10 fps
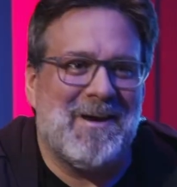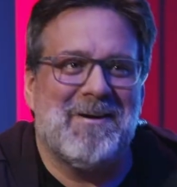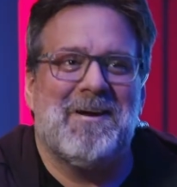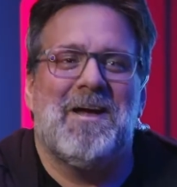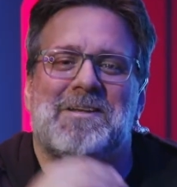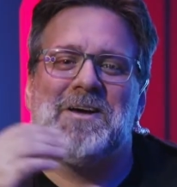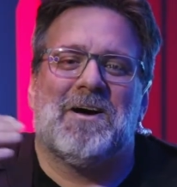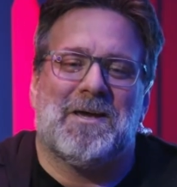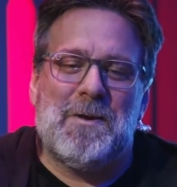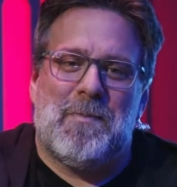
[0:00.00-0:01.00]
here
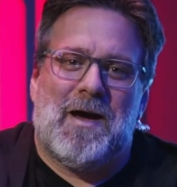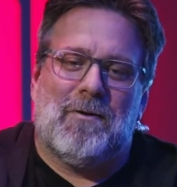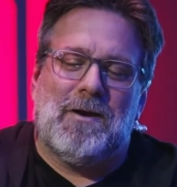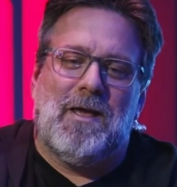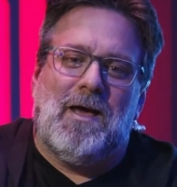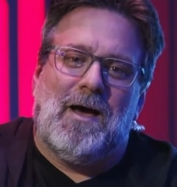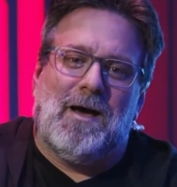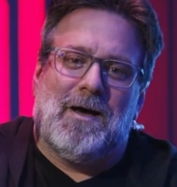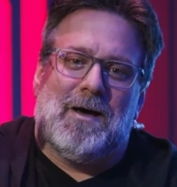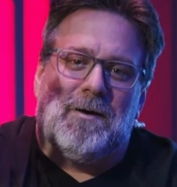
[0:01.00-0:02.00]
talking about
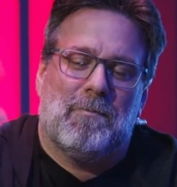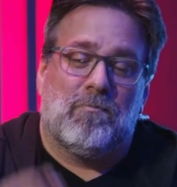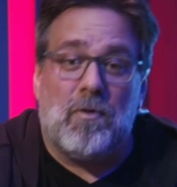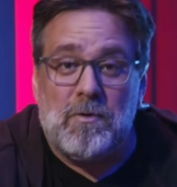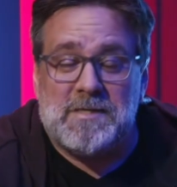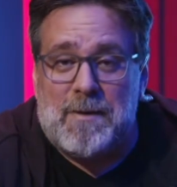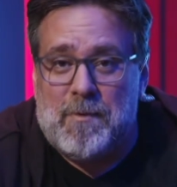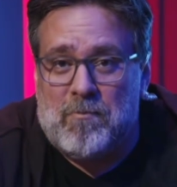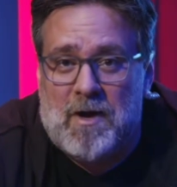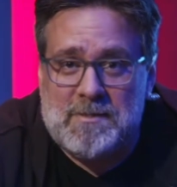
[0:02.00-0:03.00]

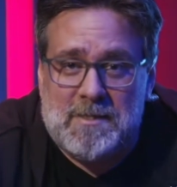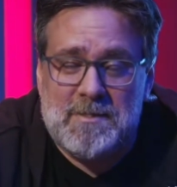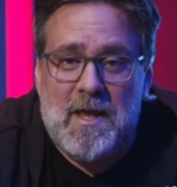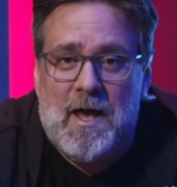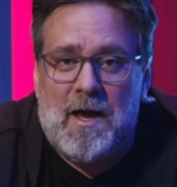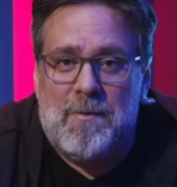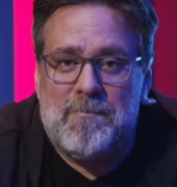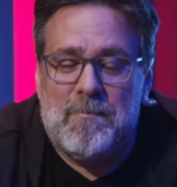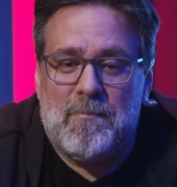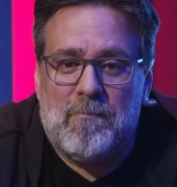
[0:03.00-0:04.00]
prototyping process.
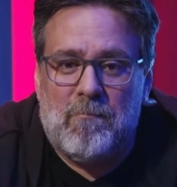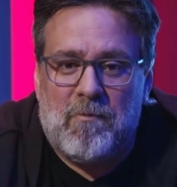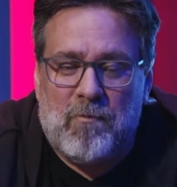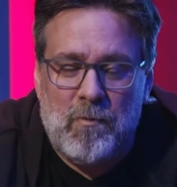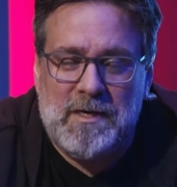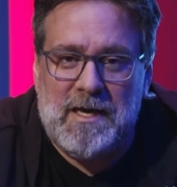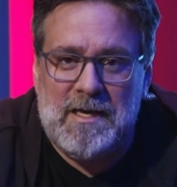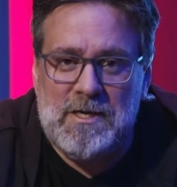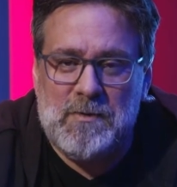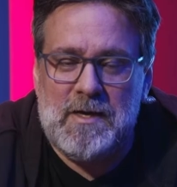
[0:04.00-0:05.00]
Before we
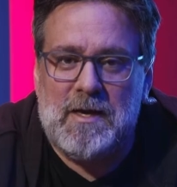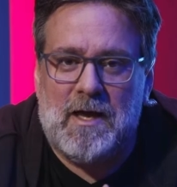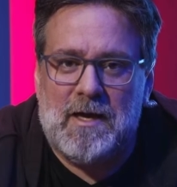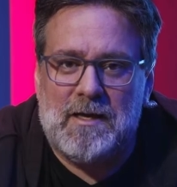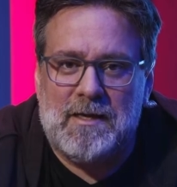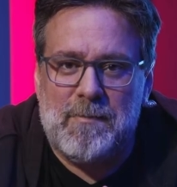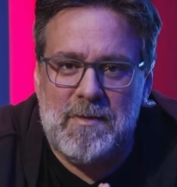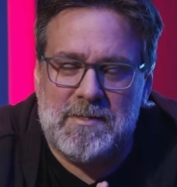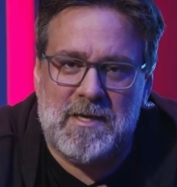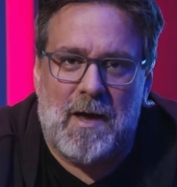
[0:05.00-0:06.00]
get into it, give
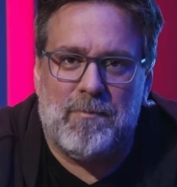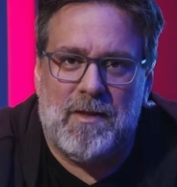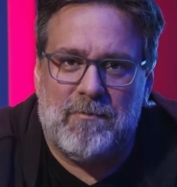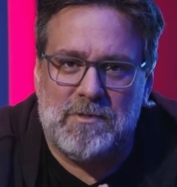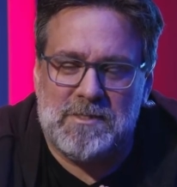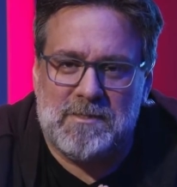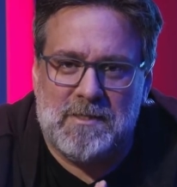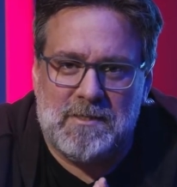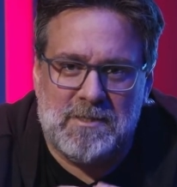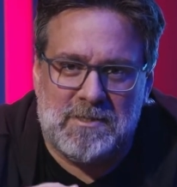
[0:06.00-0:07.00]
me the top level, just
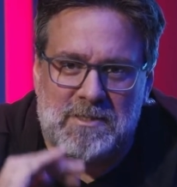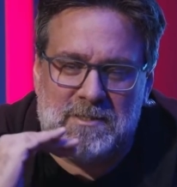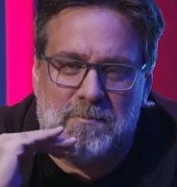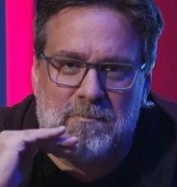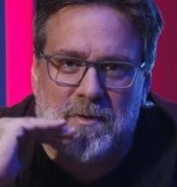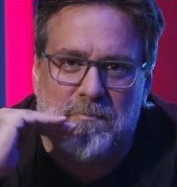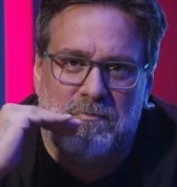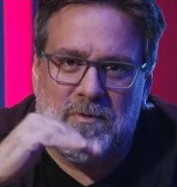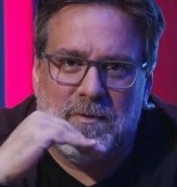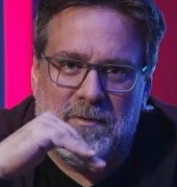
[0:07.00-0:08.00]
the
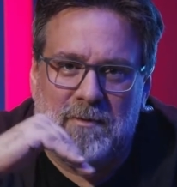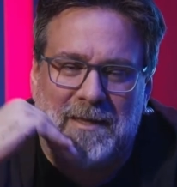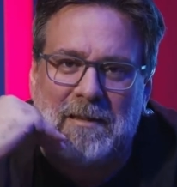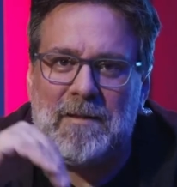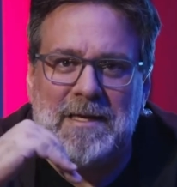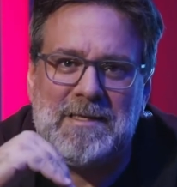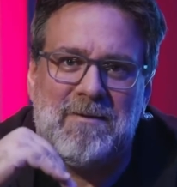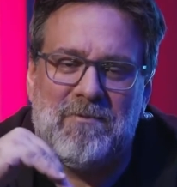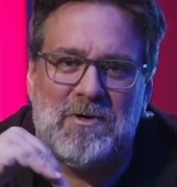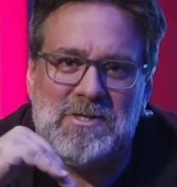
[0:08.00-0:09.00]
like the
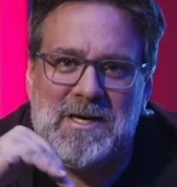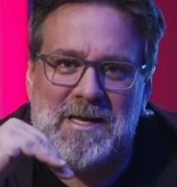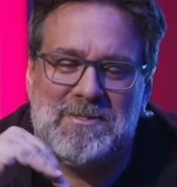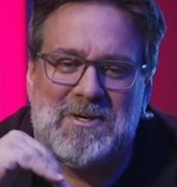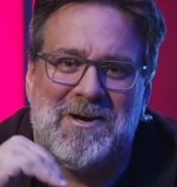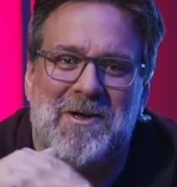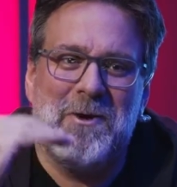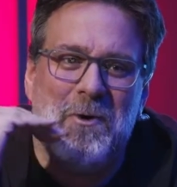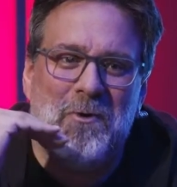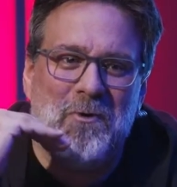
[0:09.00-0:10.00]
LinkedIn version answer.
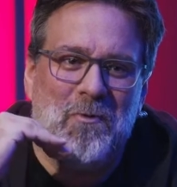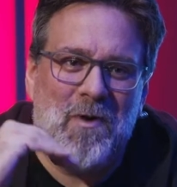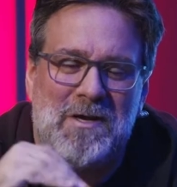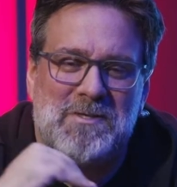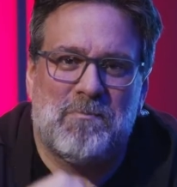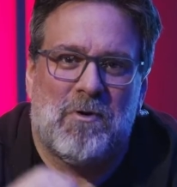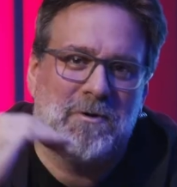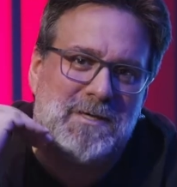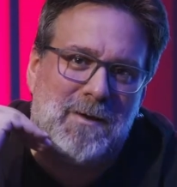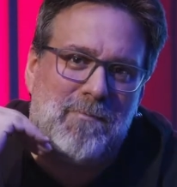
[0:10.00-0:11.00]
What is a
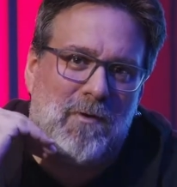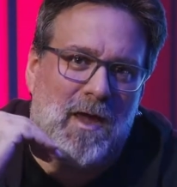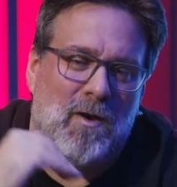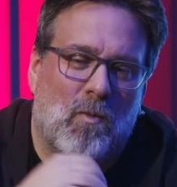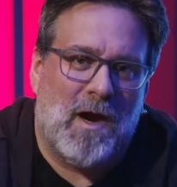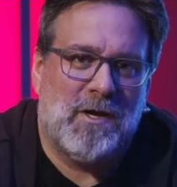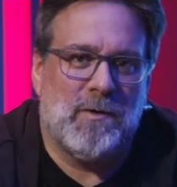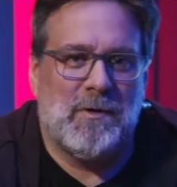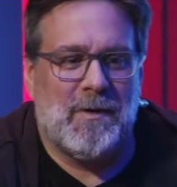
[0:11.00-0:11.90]
prototype and why do we do